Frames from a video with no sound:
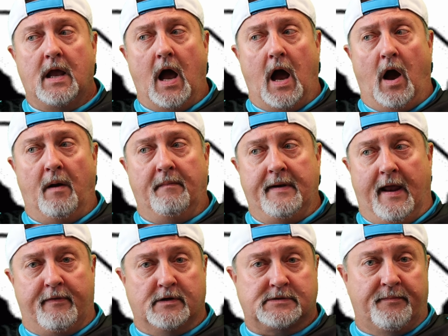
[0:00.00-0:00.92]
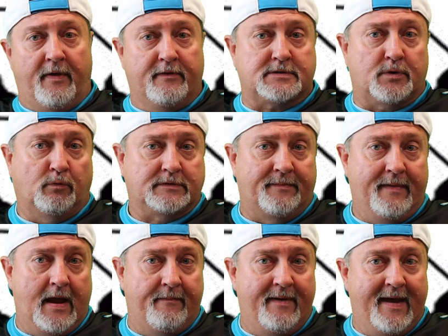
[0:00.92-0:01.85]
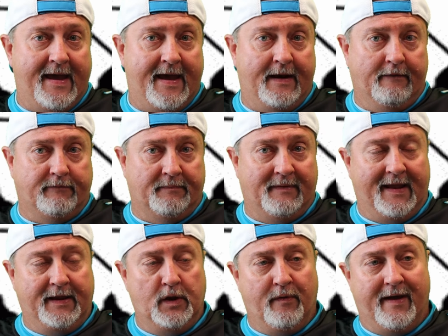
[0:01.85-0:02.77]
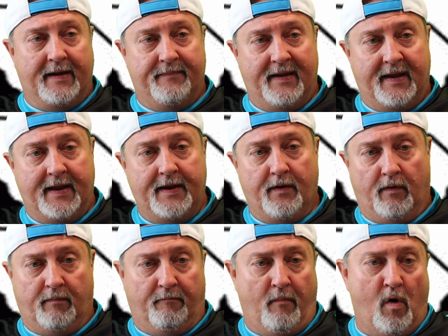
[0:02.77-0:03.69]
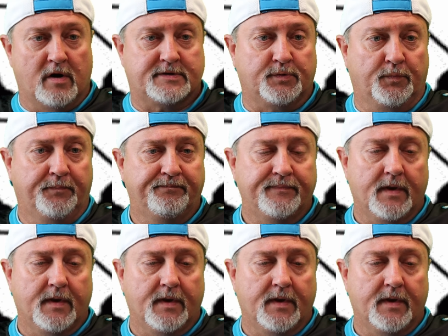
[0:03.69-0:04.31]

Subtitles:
Now, there's some other schools that may be ahead of them, like UAB or Marshall,